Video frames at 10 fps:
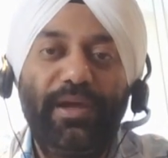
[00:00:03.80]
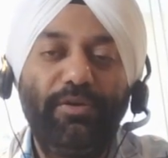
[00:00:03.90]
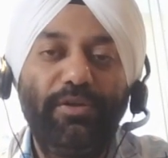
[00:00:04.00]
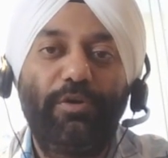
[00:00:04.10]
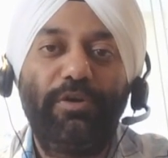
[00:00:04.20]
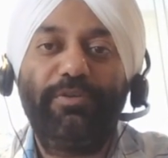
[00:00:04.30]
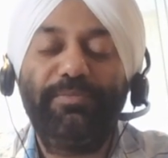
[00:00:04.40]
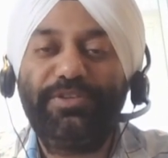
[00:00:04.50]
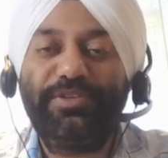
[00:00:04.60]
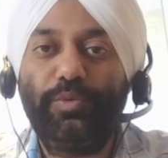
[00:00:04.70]
I got a call
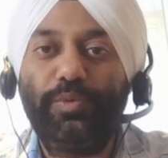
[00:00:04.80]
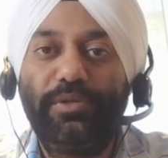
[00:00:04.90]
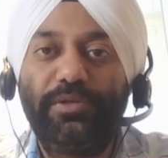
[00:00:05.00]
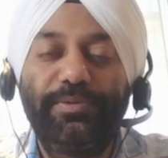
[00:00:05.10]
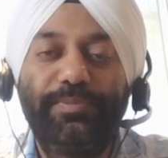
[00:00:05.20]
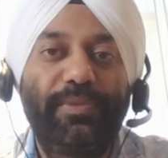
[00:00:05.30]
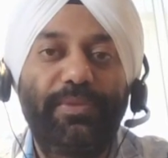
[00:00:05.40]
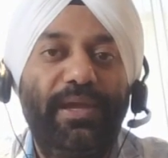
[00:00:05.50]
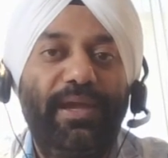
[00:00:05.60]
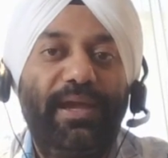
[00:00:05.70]
from a student,
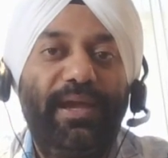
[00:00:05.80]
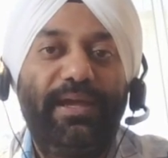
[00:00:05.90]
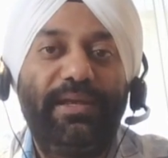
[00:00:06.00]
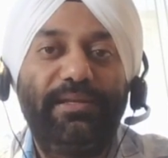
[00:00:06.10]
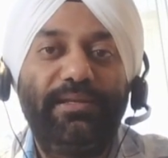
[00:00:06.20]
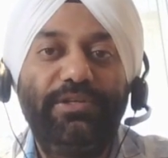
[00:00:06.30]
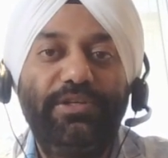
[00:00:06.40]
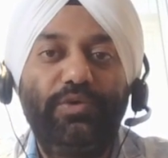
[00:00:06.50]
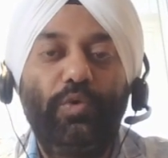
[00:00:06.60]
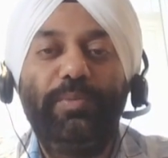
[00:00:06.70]
and
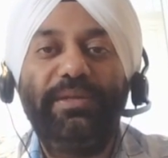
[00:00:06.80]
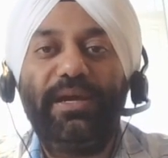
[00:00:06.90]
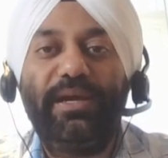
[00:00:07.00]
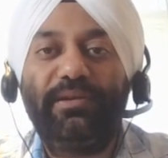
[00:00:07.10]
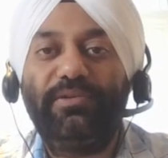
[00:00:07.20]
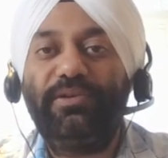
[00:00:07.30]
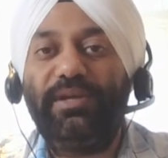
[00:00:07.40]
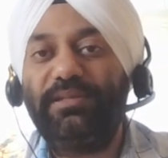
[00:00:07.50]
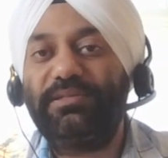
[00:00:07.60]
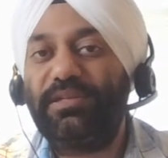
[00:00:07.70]
she told me that
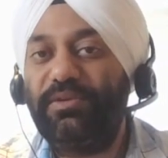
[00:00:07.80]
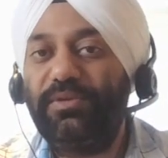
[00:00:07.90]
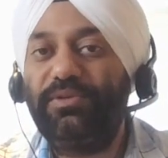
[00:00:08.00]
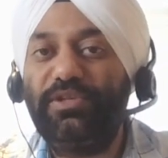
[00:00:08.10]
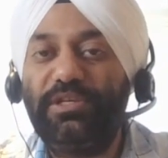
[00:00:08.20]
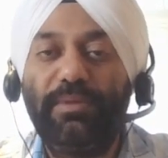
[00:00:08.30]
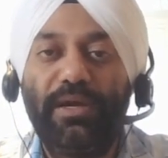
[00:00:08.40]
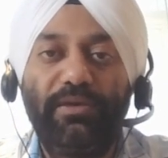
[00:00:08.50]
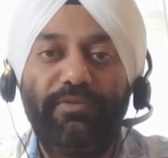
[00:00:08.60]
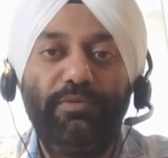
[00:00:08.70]
she has given
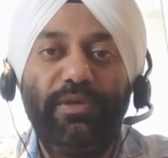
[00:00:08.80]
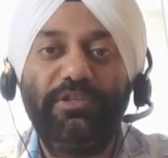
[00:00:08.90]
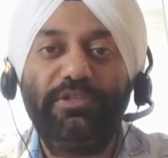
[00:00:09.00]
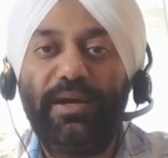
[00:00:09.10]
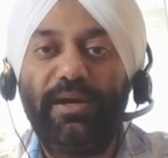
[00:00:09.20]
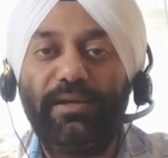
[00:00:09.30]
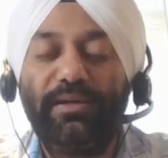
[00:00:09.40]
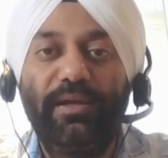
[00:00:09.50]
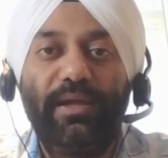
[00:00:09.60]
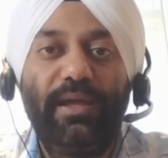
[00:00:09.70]
GMAT few days back,
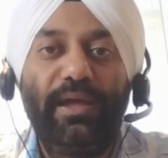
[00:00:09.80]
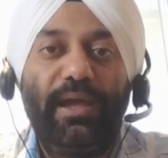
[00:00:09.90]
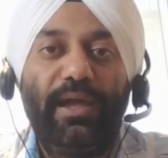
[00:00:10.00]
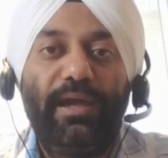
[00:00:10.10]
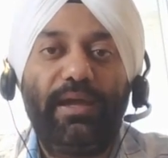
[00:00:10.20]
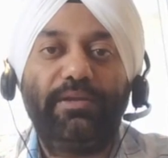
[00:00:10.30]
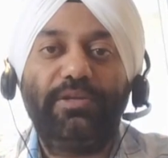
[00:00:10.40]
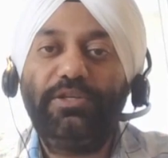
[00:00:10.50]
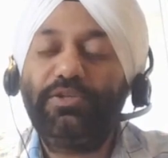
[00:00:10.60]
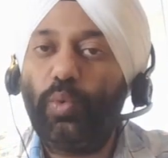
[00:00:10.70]
and
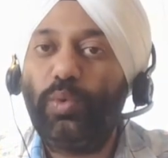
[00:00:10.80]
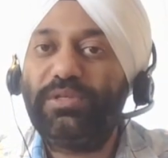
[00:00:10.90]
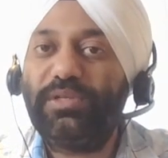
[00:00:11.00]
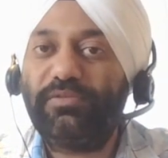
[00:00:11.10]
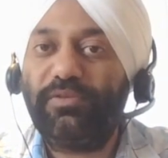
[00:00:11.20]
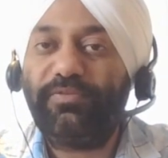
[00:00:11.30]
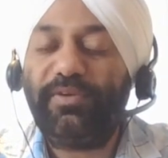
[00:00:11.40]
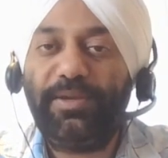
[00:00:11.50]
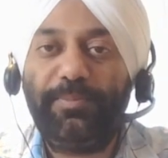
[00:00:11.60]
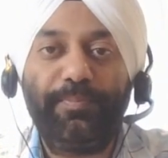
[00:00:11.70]
he scored
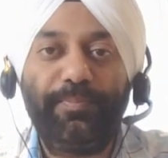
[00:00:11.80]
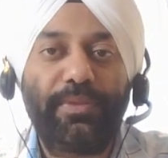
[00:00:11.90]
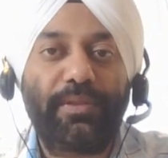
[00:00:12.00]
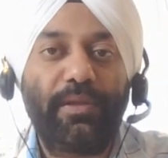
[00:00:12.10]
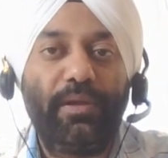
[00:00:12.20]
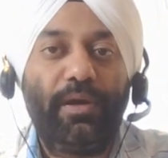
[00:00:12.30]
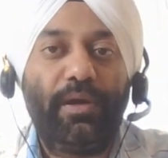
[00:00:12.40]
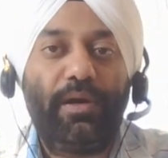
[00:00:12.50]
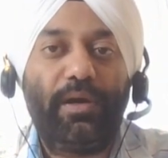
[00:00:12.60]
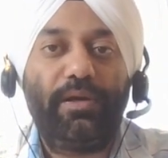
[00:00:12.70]
650.
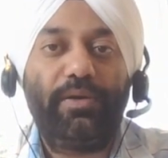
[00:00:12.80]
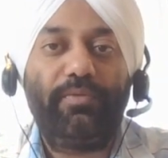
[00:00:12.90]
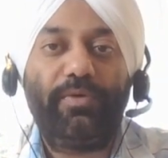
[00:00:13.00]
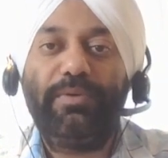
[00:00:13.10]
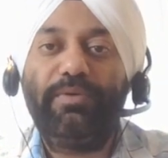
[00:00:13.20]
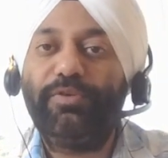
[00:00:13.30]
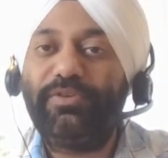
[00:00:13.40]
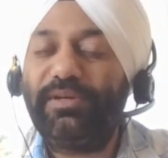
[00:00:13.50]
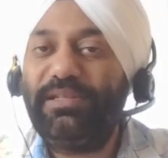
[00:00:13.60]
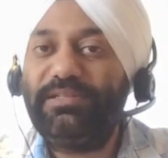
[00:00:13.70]
Her verbal
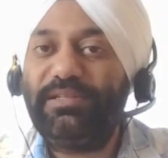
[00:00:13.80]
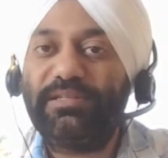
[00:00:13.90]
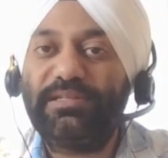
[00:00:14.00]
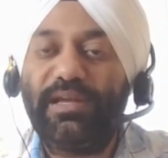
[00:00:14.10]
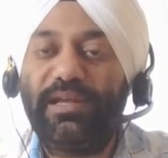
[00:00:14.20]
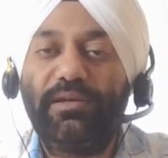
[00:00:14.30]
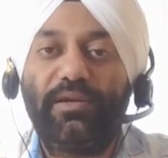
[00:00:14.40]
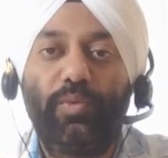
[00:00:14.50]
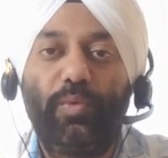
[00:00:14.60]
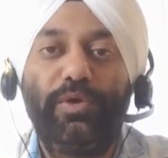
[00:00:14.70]
was 36,
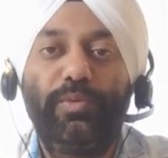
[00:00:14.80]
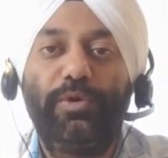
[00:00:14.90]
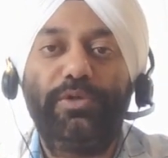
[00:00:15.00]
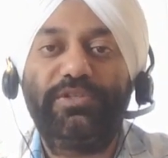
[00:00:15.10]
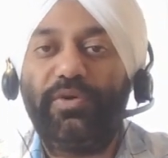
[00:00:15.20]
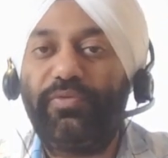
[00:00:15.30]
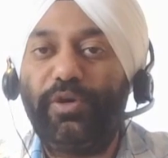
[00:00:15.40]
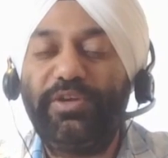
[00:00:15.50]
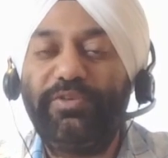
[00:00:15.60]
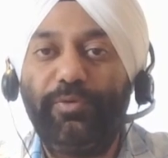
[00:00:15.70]
and quant was
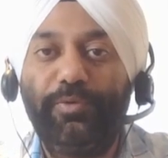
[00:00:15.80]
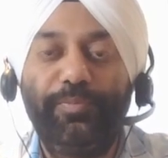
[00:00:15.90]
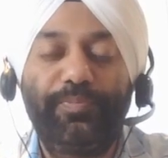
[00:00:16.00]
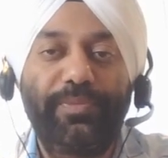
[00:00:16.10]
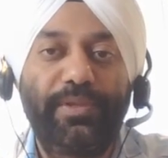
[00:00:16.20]
44.